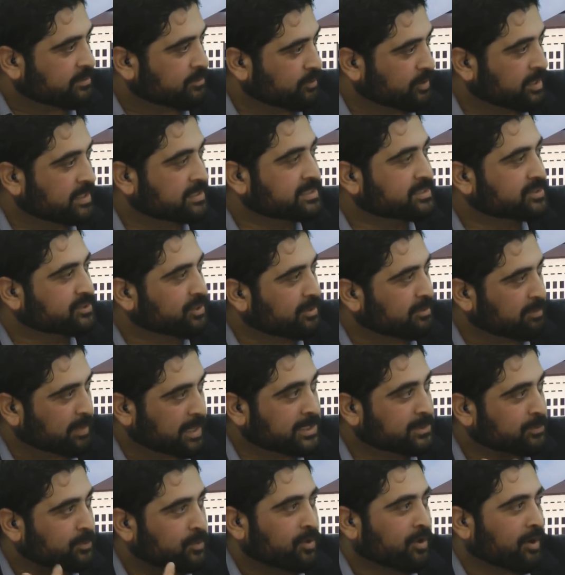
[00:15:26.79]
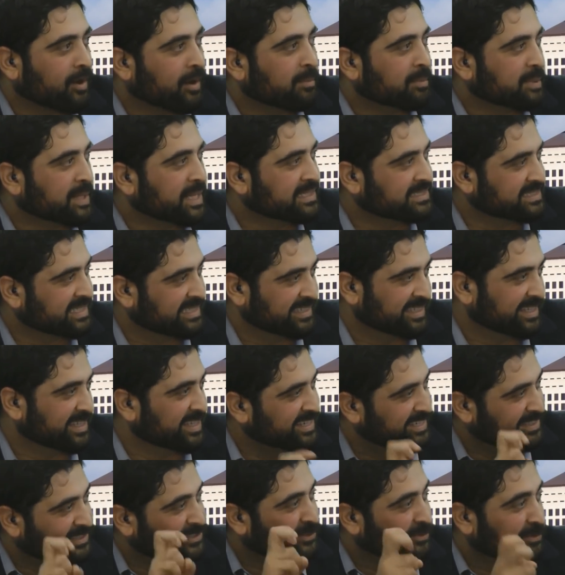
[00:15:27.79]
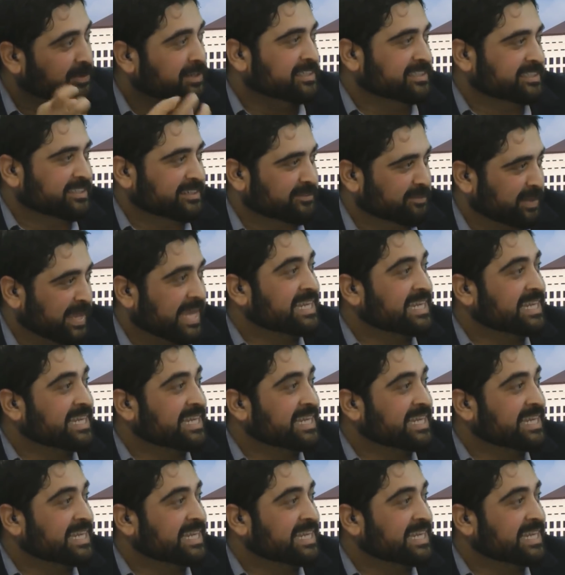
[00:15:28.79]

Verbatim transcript: Yeah. Religions are much more complex than it is a religion of